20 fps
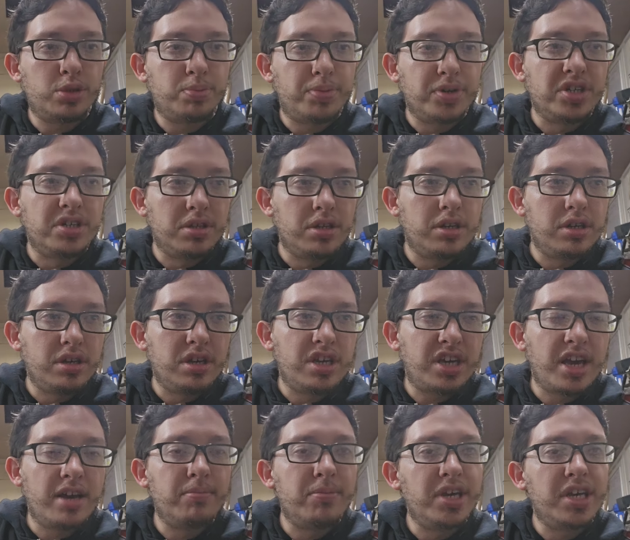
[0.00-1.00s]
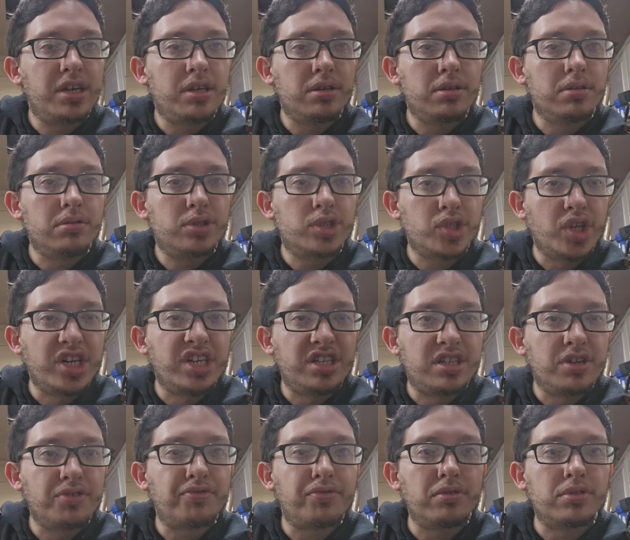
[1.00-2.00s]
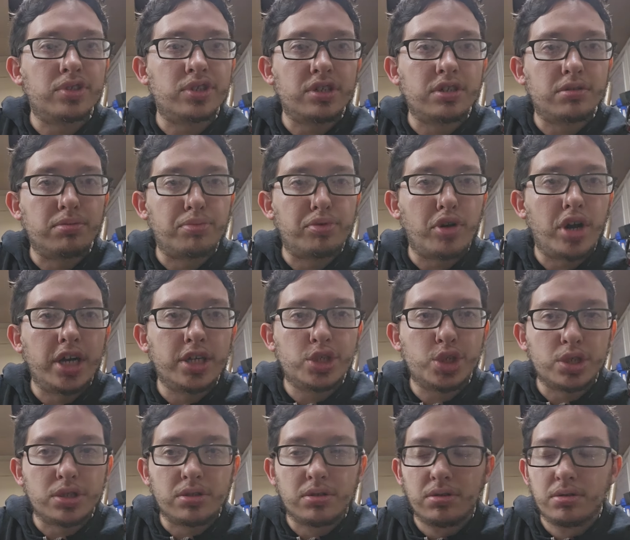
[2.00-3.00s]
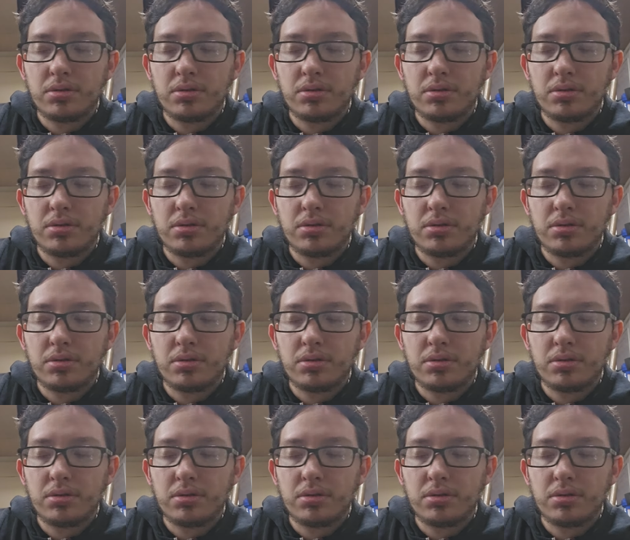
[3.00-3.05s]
but it can make a slight difference in compression.